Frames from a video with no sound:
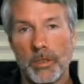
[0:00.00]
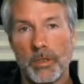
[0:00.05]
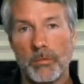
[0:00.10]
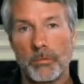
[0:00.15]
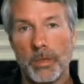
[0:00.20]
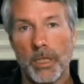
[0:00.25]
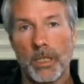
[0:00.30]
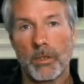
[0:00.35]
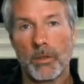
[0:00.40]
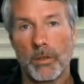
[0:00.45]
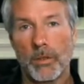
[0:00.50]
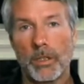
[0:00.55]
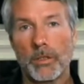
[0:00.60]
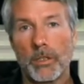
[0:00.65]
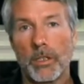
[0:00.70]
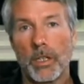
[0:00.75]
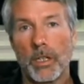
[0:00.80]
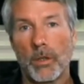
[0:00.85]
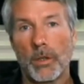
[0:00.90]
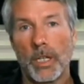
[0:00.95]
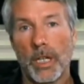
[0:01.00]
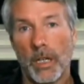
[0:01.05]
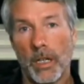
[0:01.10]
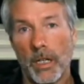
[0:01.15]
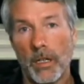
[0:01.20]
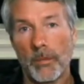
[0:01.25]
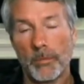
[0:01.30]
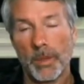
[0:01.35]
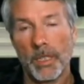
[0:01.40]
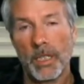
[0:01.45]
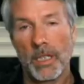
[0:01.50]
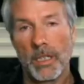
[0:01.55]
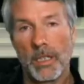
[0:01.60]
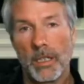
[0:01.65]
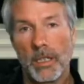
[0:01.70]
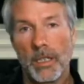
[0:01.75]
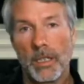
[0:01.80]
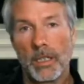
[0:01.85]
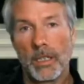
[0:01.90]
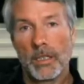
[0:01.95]
believe Bitcoin's going up.
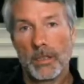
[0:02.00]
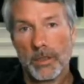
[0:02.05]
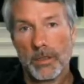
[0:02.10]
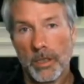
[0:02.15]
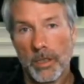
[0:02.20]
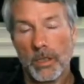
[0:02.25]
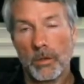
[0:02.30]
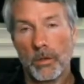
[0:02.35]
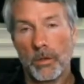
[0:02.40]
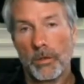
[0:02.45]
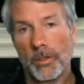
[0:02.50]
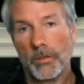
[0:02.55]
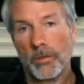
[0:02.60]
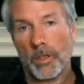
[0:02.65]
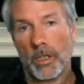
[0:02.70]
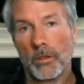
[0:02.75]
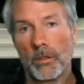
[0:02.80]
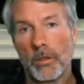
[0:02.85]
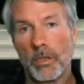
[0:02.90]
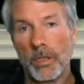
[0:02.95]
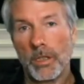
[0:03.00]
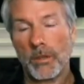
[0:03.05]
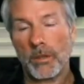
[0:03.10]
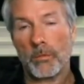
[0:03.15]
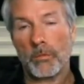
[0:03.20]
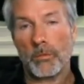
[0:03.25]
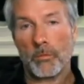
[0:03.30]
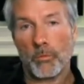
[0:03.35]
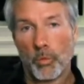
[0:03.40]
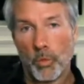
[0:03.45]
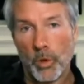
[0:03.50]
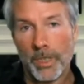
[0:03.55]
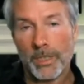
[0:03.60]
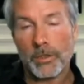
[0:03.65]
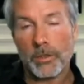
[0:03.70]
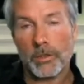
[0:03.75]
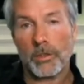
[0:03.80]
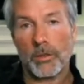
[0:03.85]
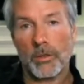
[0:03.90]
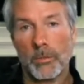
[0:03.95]
So if you've already
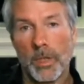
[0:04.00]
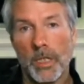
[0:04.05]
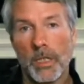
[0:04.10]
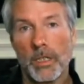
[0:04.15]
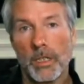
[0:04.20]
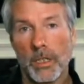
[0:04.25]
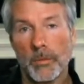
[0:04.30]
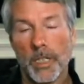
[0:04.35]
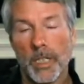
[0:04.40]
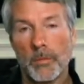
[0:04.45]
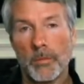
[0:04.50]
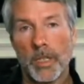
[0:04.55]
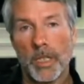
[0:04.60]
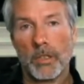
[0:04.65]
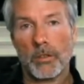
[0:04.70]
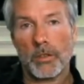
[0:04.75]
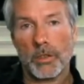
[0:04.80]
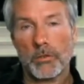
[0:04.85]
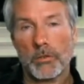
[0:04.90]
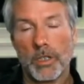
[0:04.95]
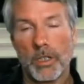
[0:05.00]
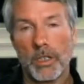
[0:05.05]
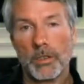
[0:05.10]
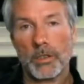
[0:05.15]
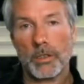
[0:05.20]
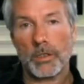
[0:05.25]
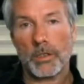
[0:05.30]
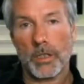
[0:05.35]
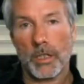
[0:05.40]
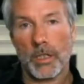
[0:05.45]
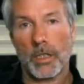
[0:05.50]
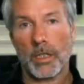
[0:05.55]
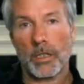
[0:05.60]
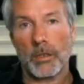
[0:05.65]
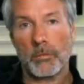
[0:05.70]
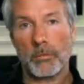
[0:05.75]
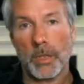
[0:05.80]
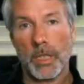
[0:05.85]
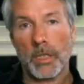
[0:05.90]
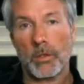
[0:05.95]
risked your money to buy MicroStrategy stock
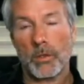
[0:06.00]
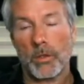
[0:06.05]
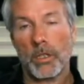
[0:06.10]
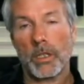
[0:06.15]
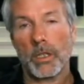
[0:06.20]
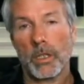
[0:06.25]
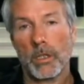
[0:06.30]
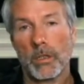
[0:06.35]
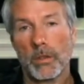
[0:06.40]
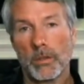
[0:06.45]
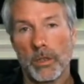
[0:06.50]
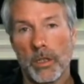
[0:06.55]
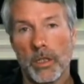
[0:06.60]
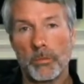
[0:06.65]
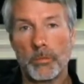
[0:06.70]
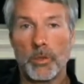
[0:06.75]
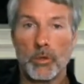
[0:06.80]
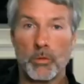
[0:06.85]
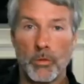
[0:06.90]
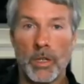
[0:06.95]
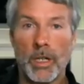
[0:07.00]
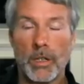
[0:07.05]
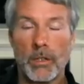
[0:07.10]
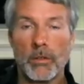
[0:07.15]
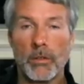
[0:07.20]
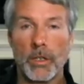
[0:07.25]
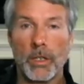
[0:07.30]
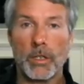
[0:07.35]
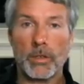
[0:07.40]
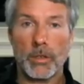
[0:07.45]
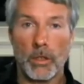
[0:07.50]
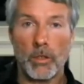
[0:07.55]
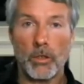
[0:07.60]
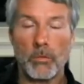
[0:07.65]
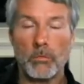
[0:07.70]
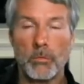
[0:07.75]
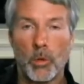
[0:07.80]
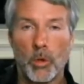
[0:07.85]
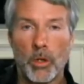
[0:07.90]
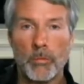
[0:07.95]
and Bitcoin goes up, you'd rather us
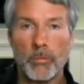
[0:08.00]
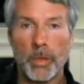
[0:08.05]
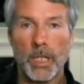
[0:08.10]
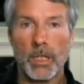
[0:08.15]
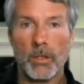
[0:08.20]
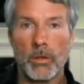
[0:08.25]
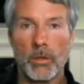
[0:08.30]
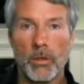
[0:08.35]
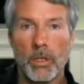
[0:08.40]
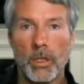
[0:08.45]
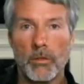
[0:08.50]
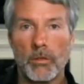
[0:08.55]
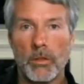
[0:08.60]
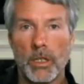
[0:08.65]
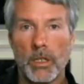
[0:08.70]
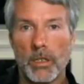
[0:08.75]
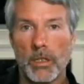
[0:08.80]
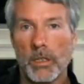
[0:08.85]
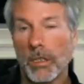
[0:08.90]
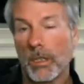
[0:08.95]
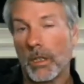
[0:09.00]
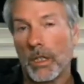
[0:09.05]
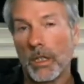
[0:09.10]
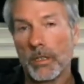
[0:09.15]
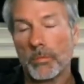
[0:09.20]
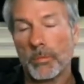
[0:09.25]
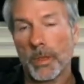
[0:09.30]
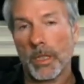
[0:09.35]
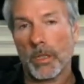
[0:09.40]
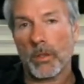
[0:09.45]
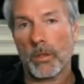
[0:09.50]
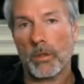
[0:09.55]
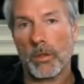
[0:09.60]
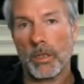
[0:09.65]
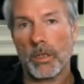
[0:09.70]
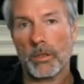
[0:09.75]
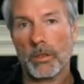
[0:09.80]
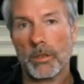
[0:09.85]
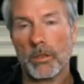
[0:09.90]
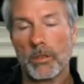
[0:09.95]
own more Bitcoin rather than less
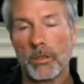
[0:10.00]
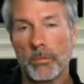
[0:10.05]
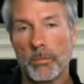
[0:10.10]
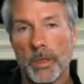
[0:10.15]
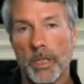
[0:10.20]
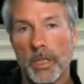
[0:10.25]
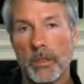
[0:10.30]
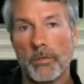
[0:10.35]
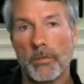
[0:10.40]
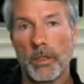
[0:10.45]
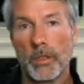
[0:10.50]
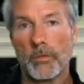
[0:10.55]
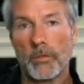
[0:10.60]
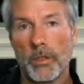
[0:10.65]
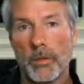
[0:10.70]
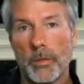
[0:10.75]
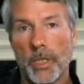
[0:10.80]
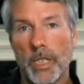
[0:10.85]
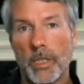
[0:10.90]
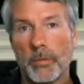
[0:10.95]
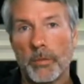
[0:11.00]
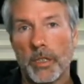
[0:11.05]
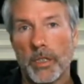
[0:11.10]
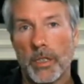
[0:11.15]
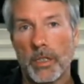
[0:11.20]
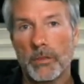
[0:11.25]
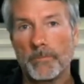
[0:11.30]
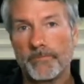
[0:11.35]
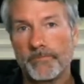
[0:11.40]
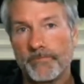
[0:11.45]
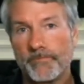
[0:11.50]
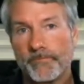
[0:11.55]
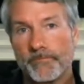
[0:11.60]
Bitcoin, so you benefit from the upside.